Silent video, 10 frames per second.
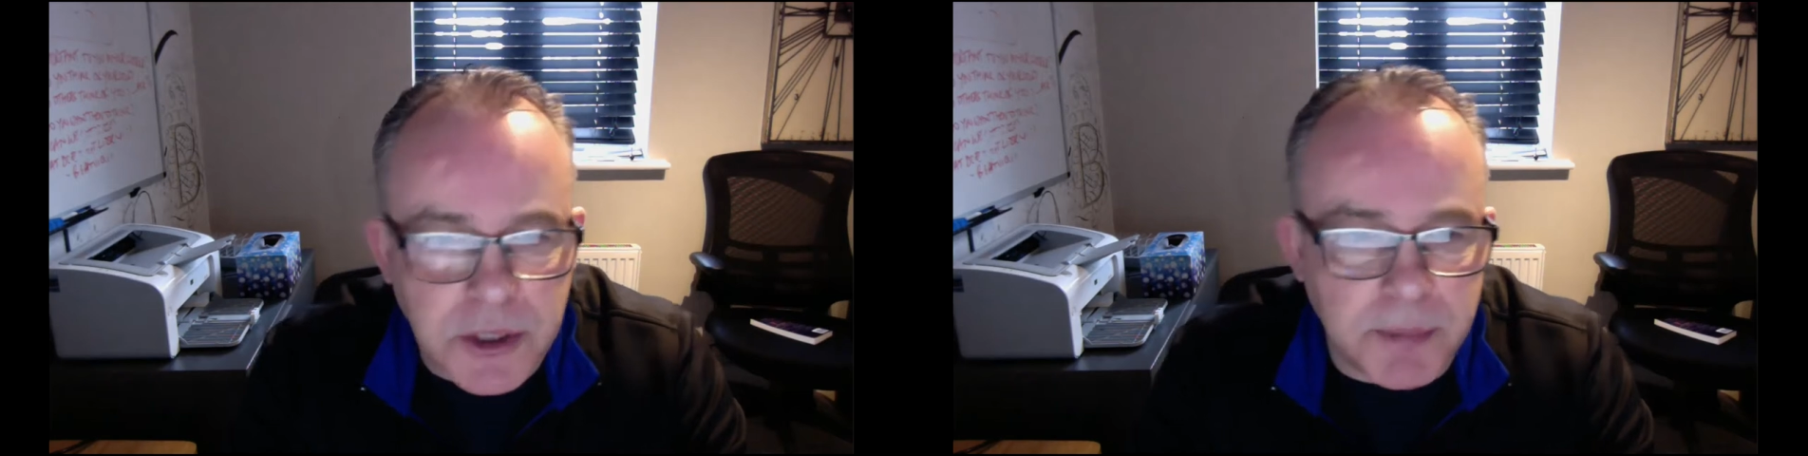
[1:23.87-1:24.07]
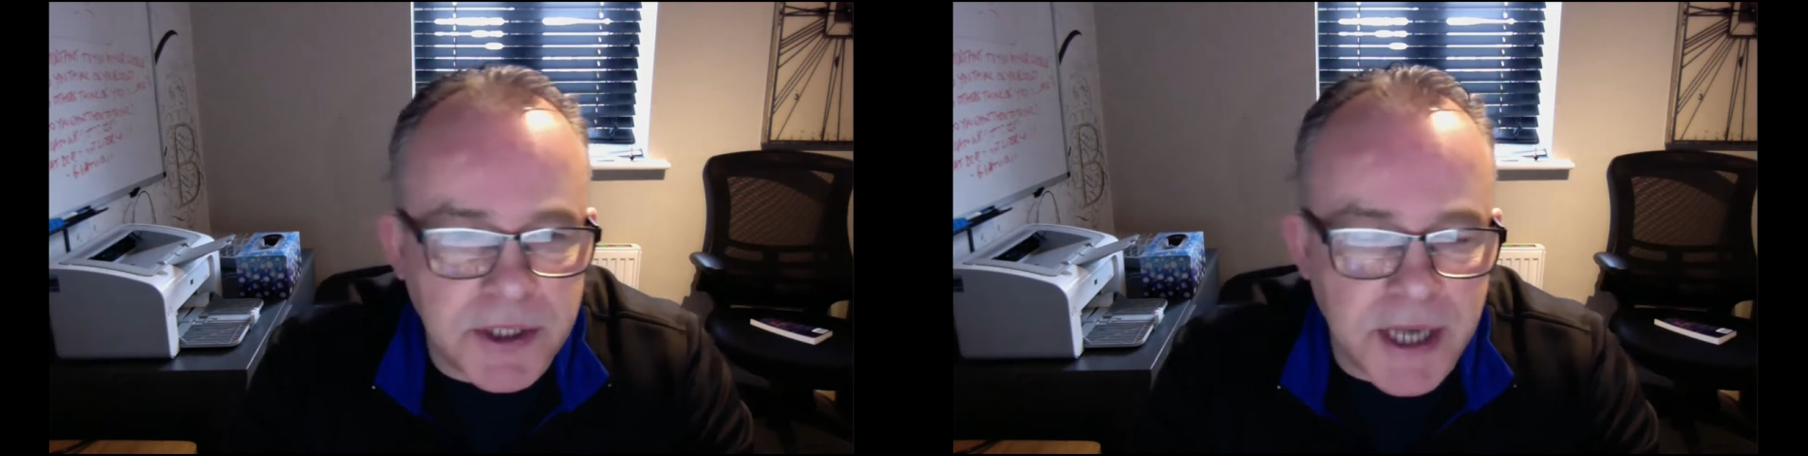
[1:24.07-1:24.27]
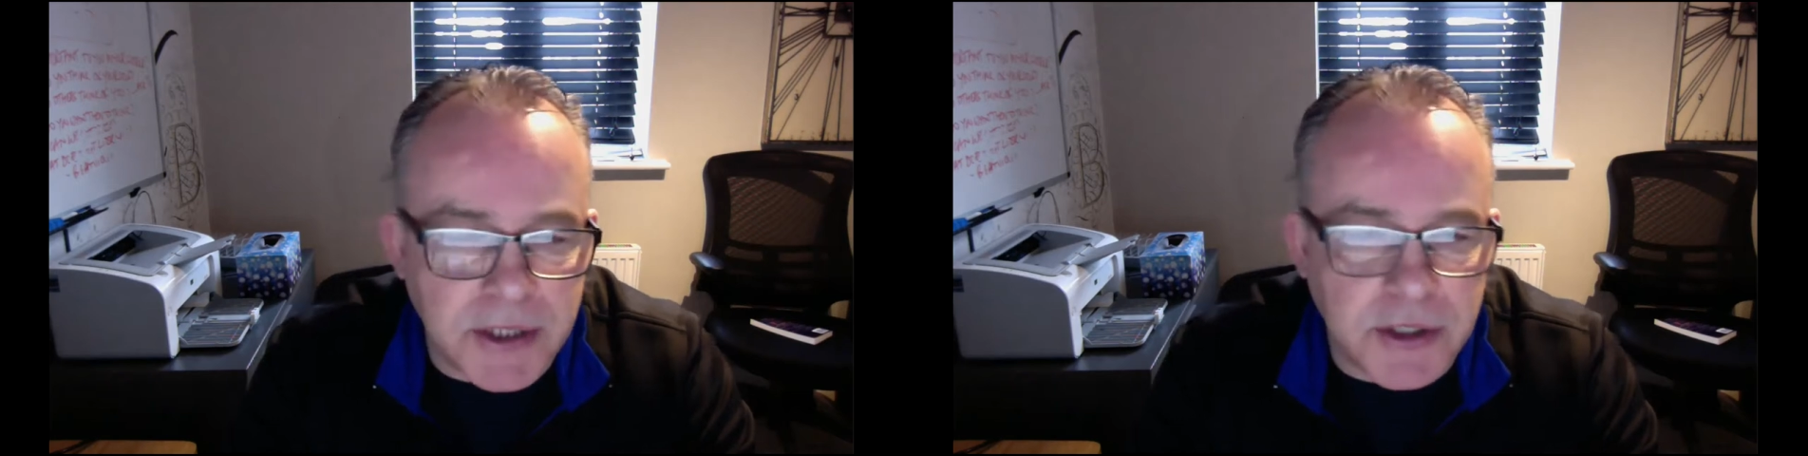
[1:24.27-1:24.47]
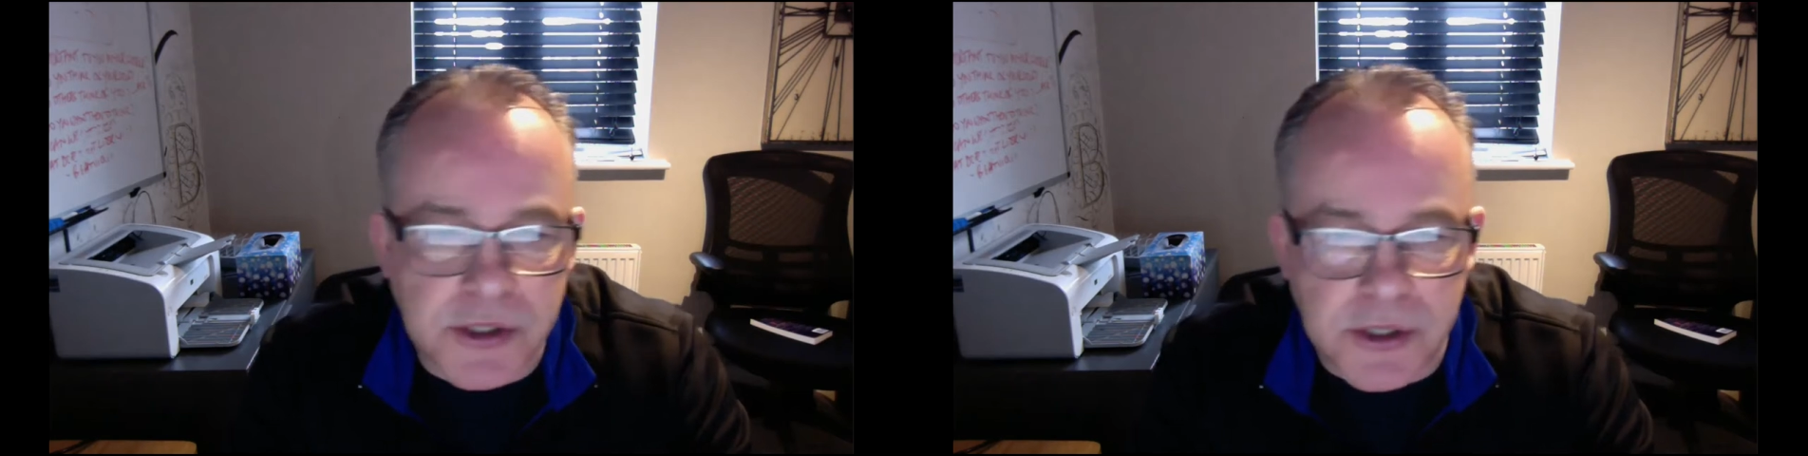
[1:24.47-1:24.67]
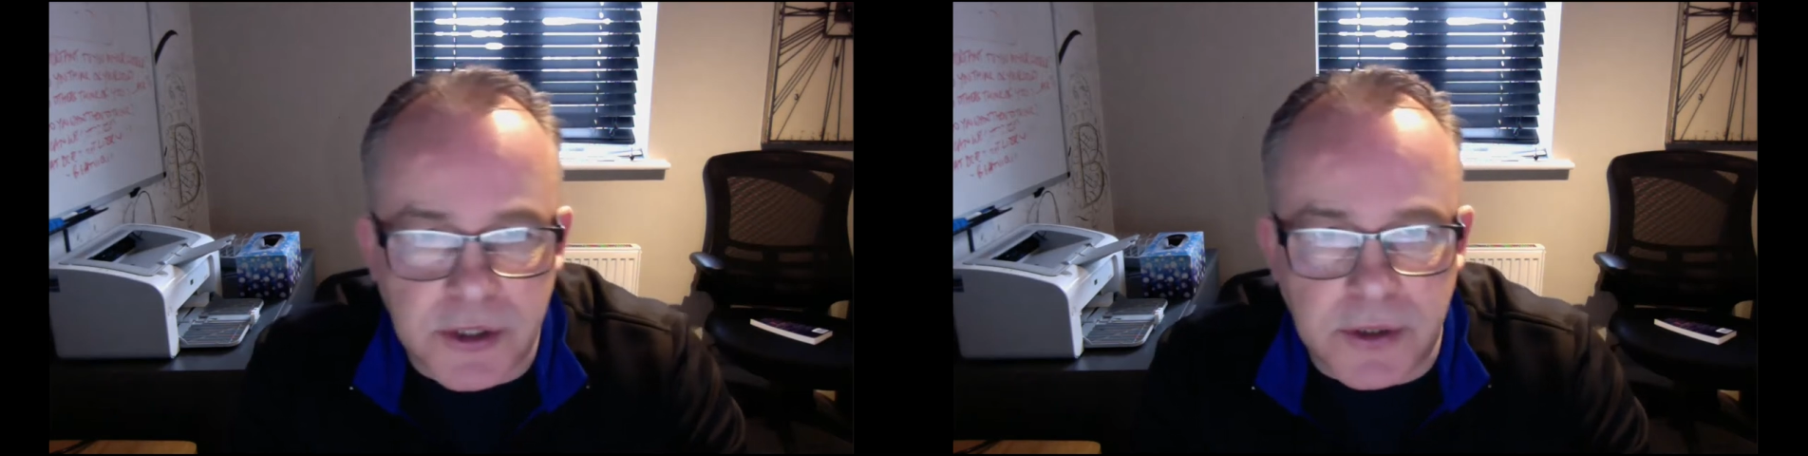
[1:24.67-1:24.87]
to protect and
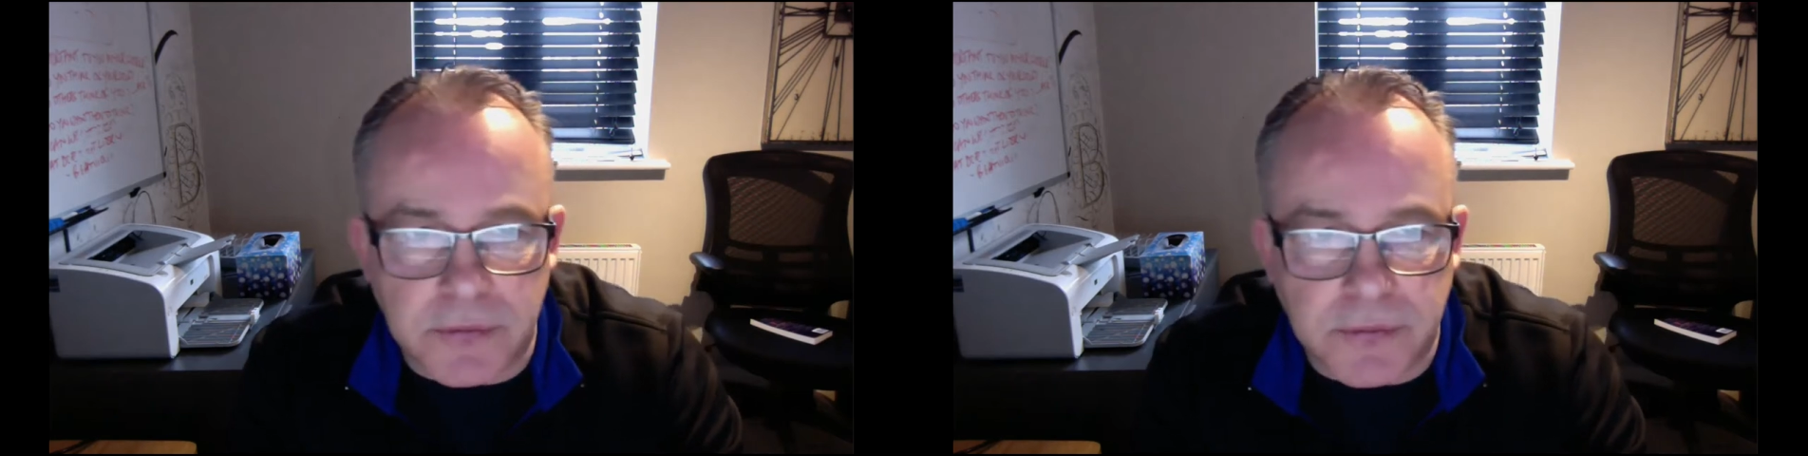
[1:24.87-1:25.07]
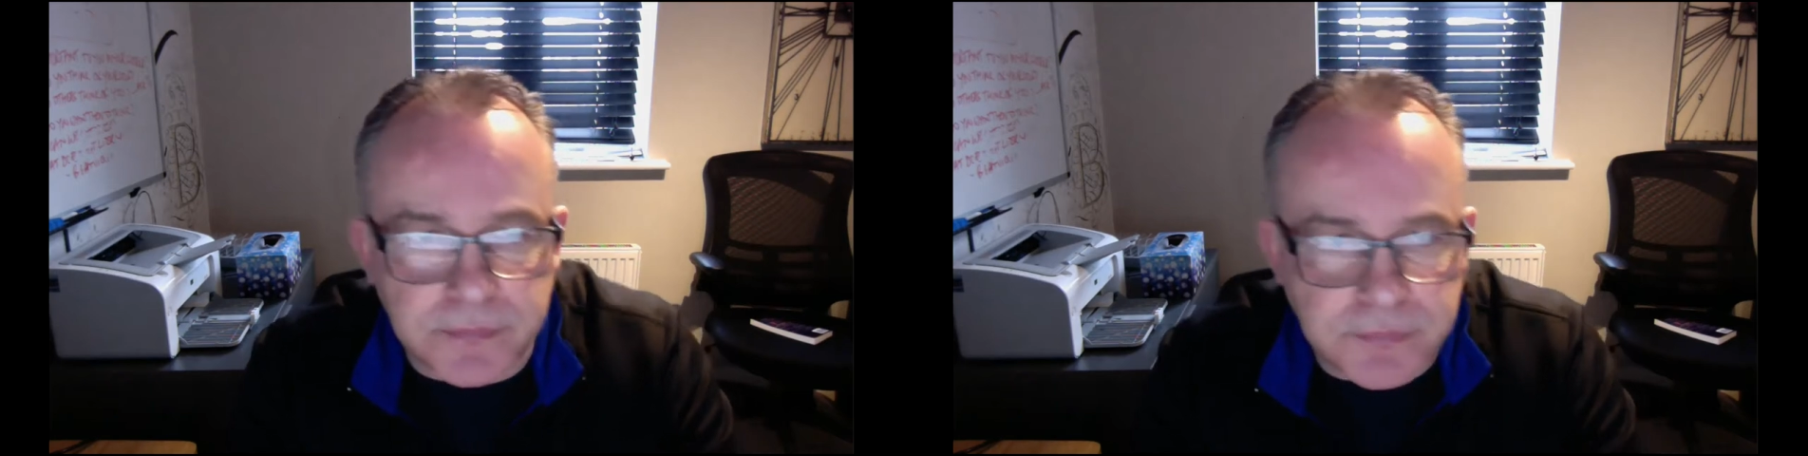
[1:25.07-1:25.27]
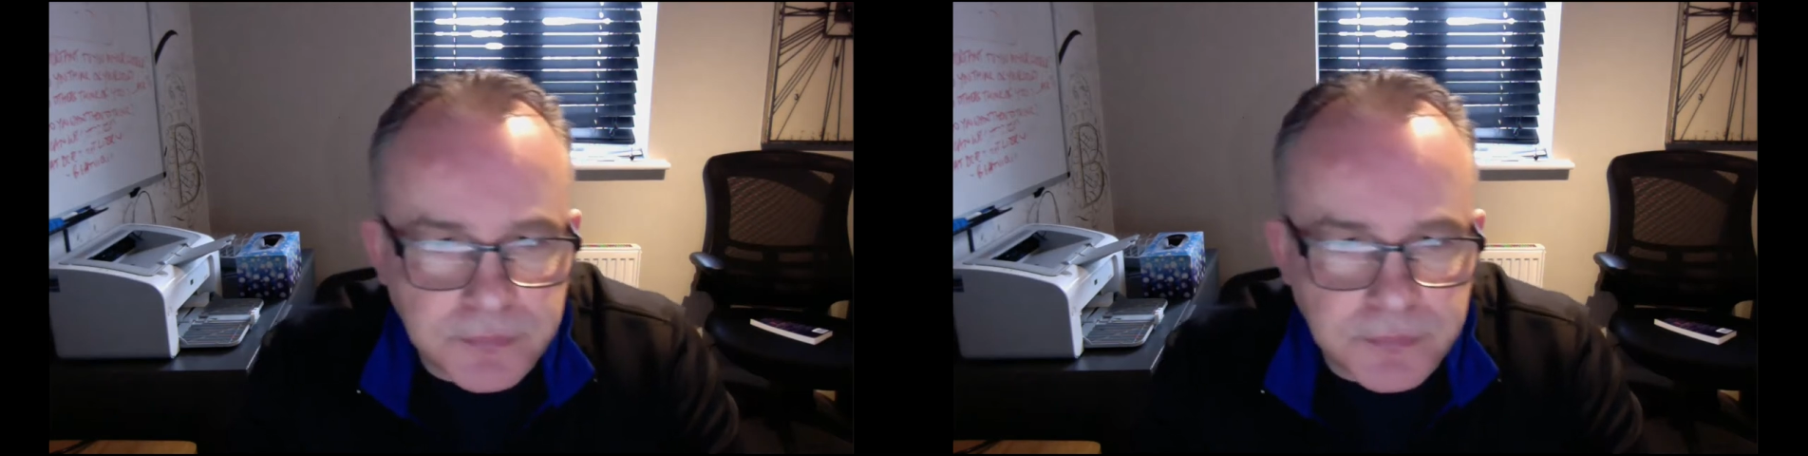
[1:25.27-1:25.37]
serve.